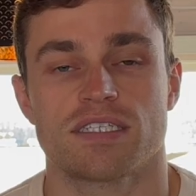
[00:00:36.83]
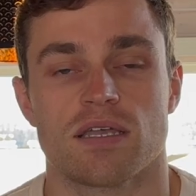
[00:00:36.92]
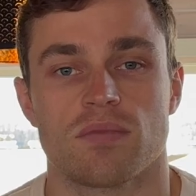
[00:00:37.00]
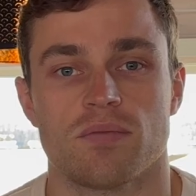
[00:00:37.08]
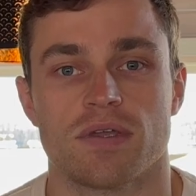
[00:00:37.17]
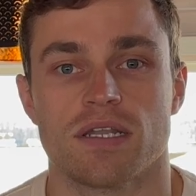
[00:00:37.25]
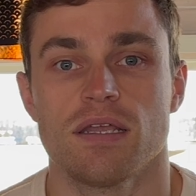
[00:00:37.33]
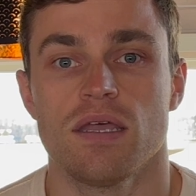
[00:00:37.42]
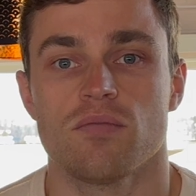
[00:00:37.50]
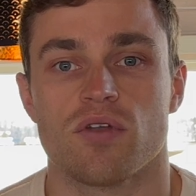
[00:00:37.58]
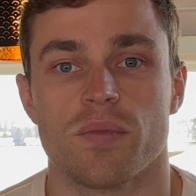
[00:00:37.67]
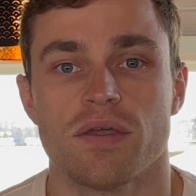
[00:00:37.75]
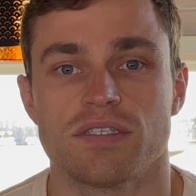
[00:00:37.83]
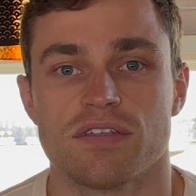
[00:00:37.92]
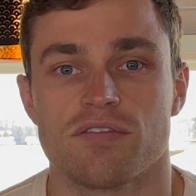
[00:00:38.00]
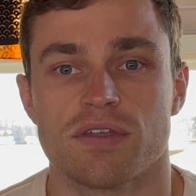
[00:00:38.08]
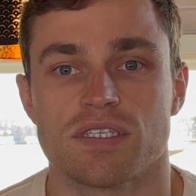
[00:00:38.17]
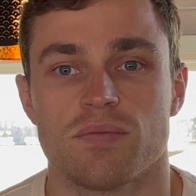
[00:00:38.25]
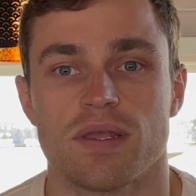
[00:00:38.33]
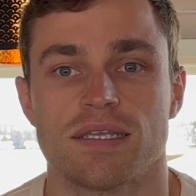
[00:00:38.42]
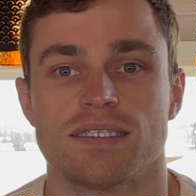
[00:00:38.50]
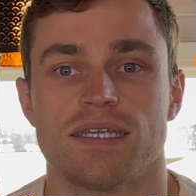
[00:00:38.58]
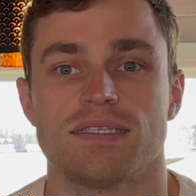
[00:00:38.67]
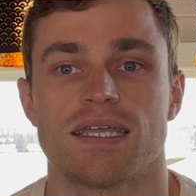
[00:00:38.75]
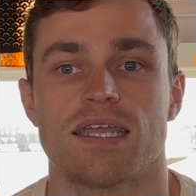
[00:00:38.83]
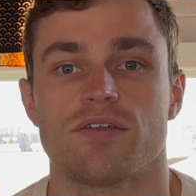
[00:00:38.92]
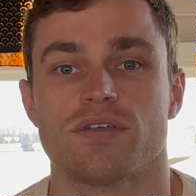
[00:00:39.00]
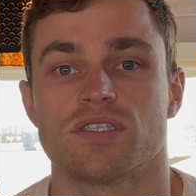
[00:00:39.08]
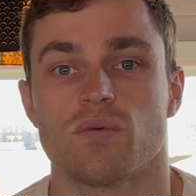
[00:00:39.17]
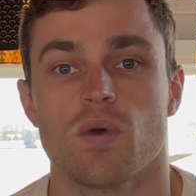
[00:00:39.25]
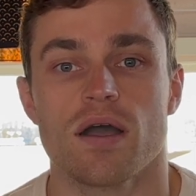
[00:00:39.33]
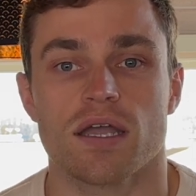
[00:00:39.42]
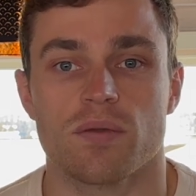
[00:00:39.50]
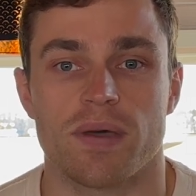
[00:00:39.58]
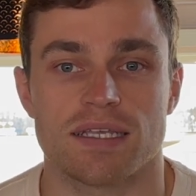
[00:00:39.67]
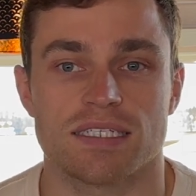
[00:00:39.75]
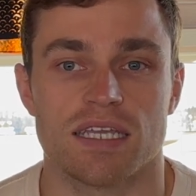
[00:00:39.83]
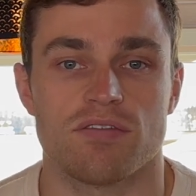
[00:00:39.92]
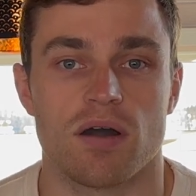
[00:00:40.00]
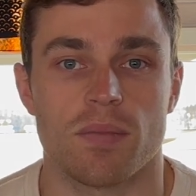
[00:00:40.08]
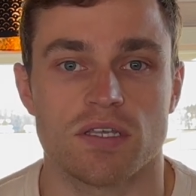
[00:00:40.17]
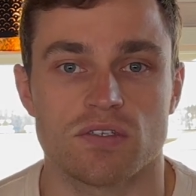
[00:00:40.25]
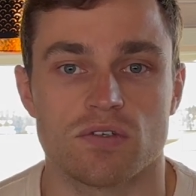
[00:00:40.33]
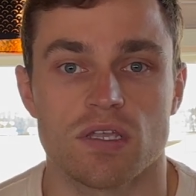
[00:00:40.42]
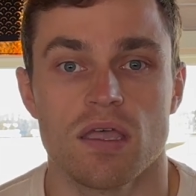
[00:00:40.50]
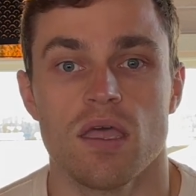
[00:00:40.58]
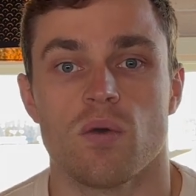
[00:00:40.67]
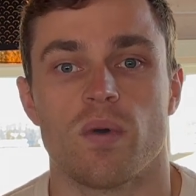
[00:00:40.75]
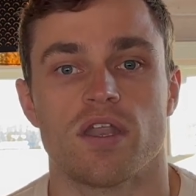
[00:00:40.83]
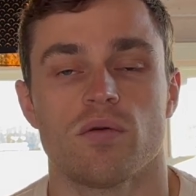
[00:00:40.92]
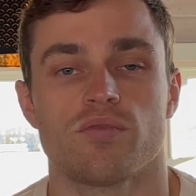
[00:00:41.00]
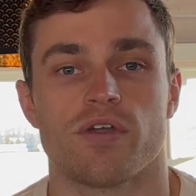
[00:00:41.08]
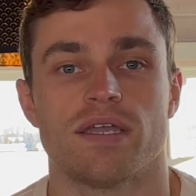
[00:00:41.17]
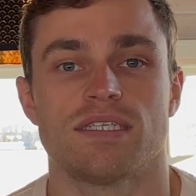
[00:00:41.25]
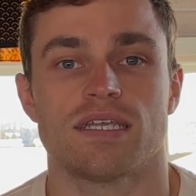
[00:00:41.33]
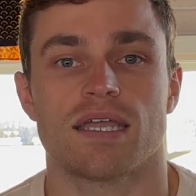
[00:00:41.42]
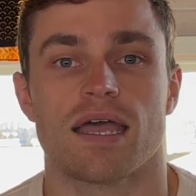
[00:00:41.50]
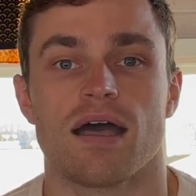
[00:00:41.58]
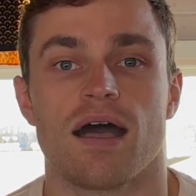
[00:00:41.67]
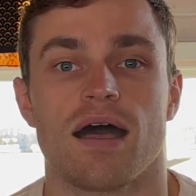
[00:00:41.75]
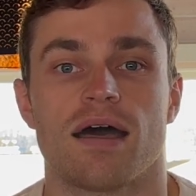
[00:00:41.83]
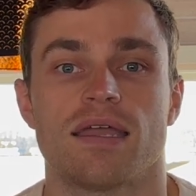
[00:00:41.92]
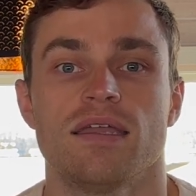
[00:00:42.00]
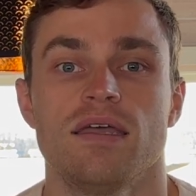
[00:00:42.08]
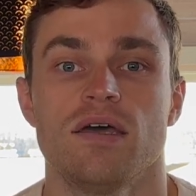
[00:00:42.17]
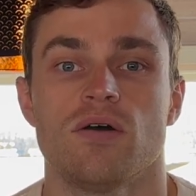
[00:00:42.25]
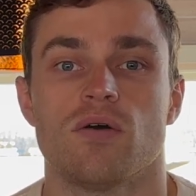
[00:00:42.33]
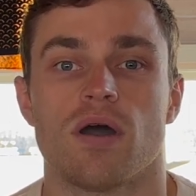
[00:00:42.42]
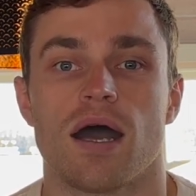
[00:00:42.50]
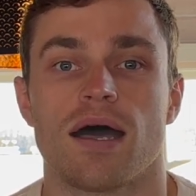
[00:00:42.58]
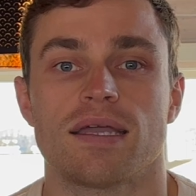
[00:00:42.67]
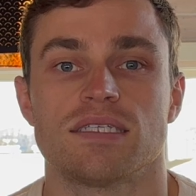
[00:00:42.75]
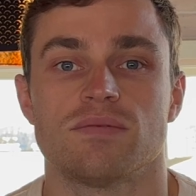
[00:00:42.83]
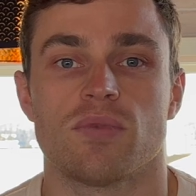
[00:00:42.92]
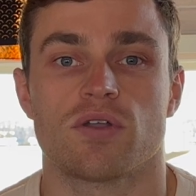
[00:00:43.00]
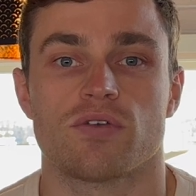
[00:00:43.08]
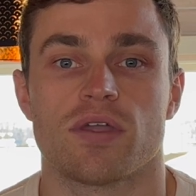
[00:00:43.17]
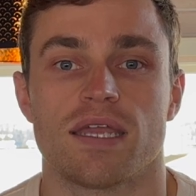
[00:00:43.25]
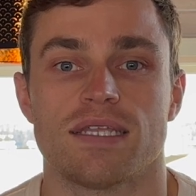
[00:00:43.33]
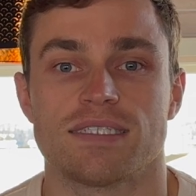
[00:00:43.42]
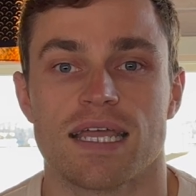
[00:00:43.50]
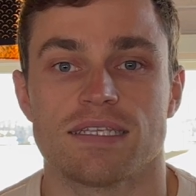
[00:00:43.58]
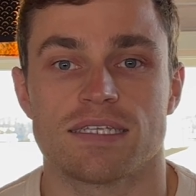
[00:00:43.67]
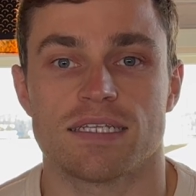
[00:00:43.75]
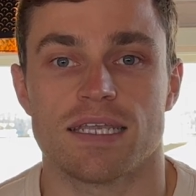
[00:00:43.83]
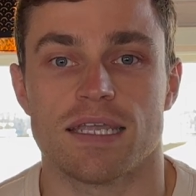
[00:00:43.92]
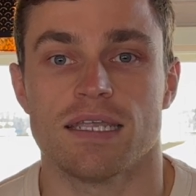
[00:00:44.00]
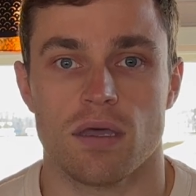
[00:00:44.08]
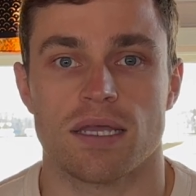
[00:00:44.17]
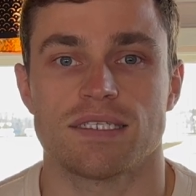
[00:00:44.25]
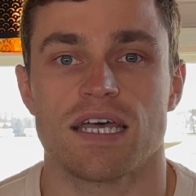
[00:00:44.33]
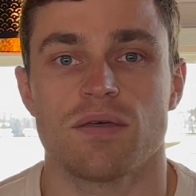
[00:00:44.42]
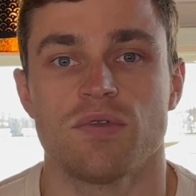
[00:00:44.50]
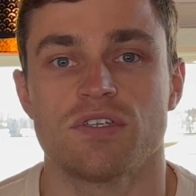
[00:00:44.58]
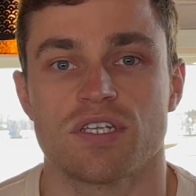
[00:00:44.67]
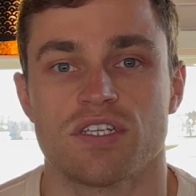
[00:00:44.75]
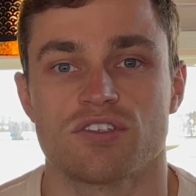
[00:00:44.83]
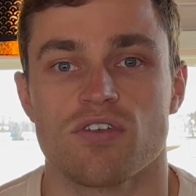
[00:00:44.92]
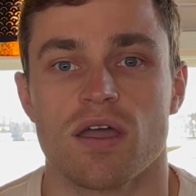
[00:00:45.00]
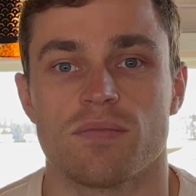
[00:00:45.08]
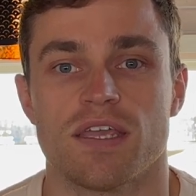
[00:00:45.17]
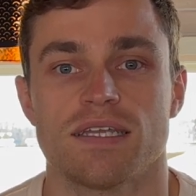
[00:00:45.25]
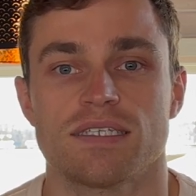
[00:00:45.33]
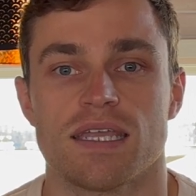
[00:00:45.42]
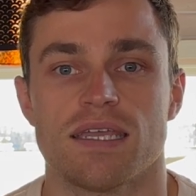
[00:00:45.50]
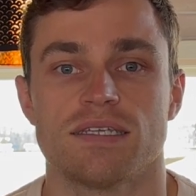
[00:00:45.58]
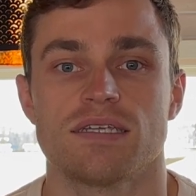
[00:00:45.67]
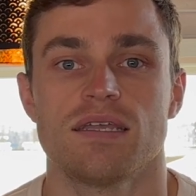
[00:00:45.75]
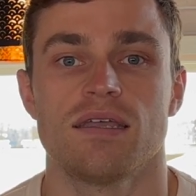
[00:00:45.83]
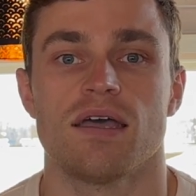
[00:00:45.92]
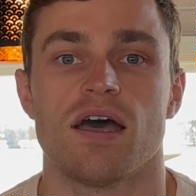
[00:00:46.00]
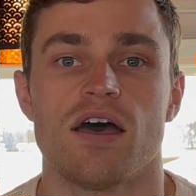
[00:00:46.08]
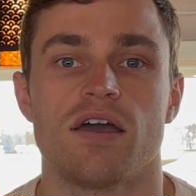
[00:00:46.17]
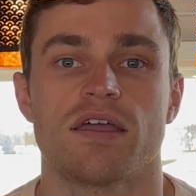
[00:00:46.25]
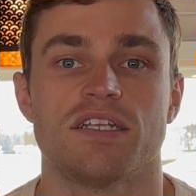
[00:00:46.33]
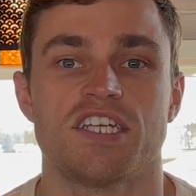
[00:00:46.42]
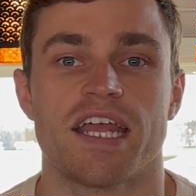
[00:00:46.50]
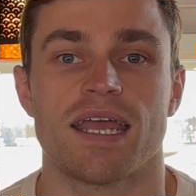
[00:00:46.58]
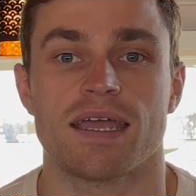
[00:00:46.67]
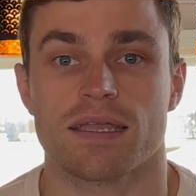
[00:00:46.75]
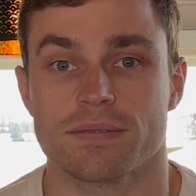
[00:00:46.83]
supplement promoted for its ability to increase the work capacity of our muscles when operating at high or high to moderate intensity. A term used to describe this is ergogenic.